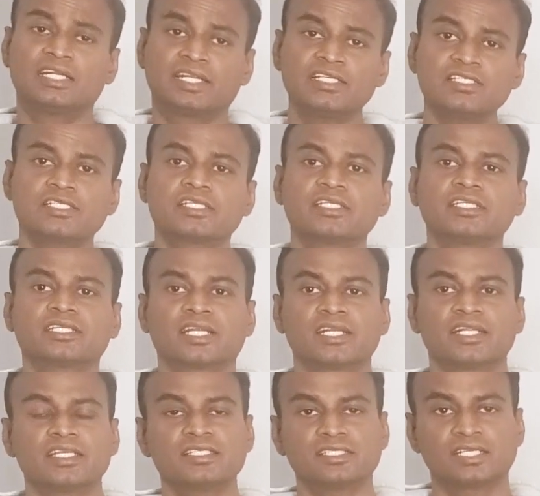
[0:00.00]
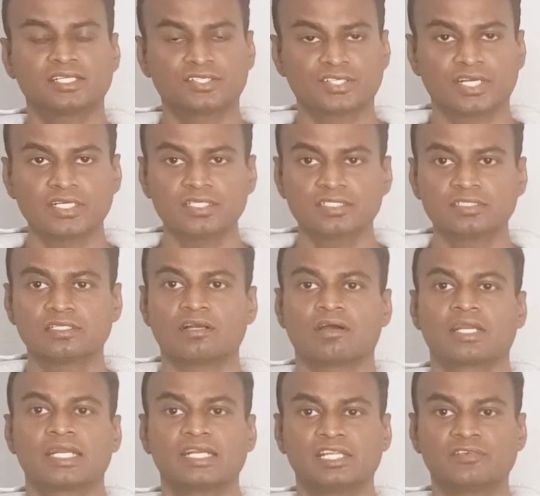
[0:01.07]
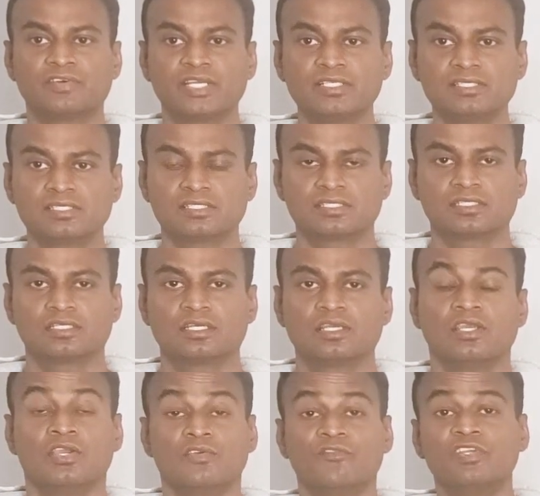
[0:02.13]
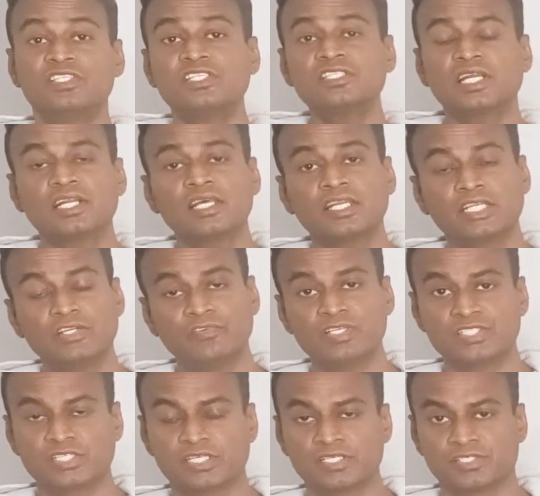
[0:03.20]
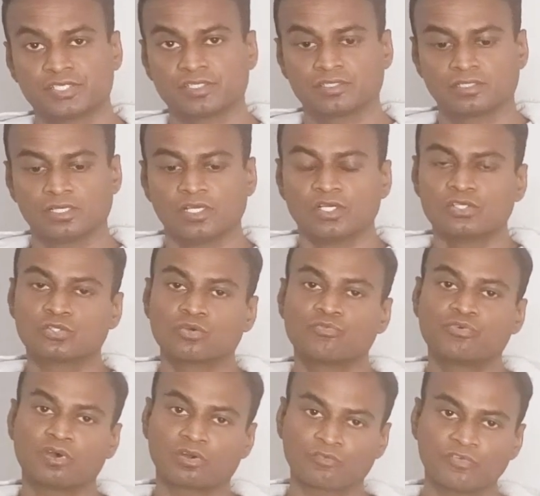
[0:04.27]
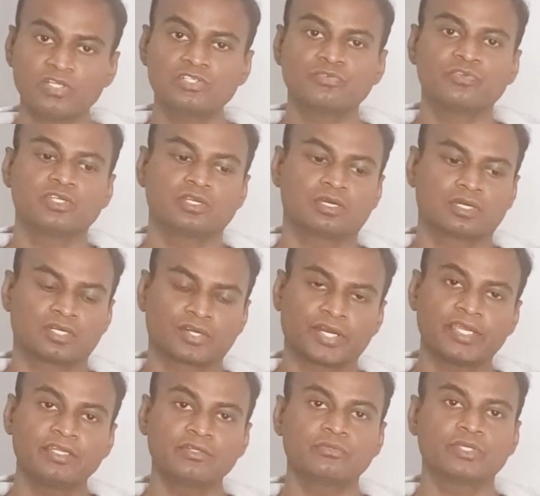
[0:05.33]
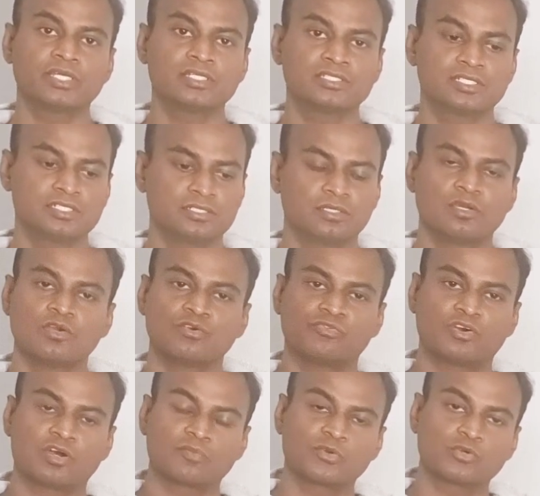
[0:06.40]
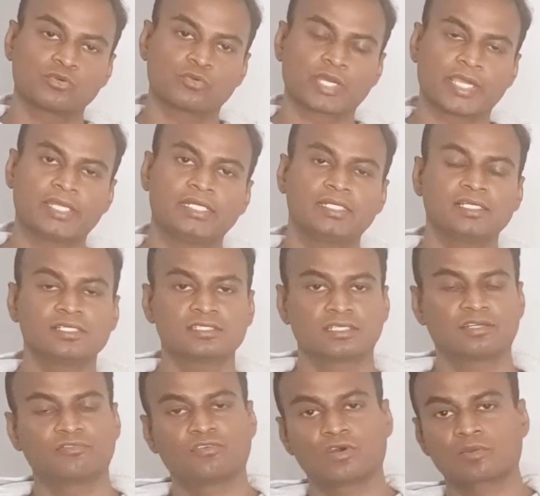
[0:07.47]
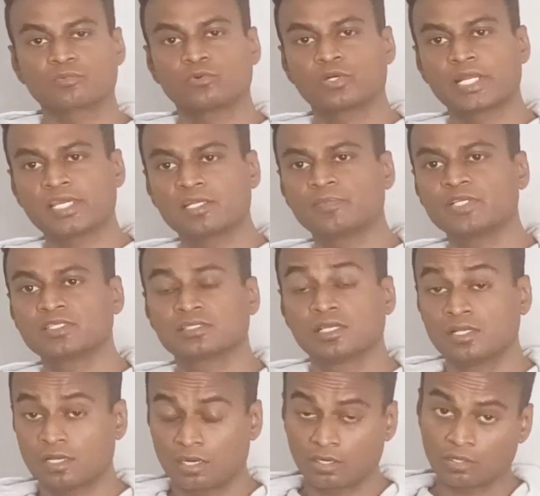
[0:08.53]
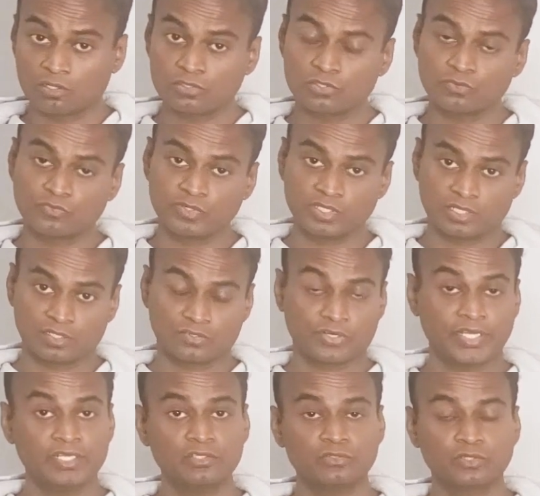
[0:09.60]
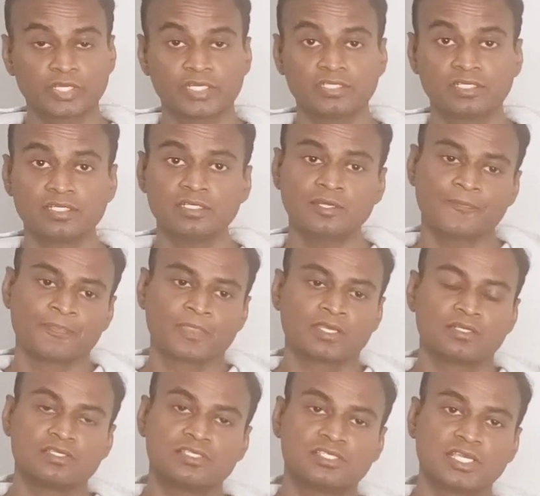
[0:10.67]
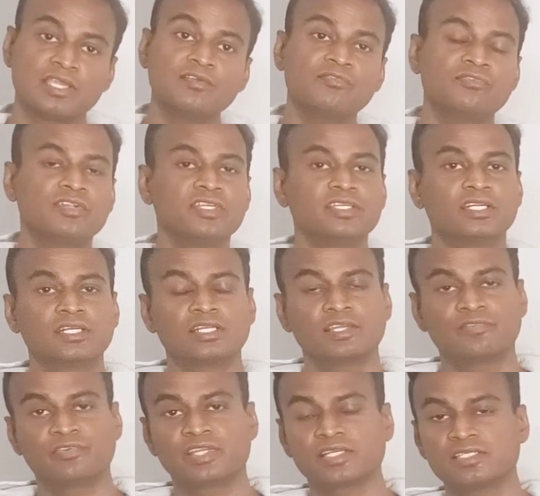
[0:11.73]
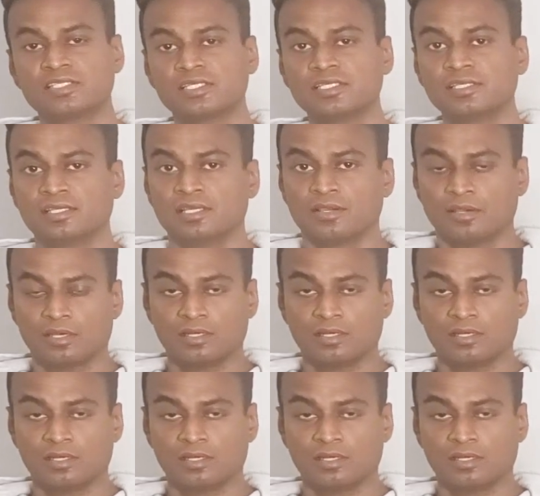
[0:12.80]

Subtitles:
Test kit contains a drug or a device which is under investigation. So for which we are trying to elicit pharmacokinetics and pharmacodynamics, and also we are trying to get the safety and efficacy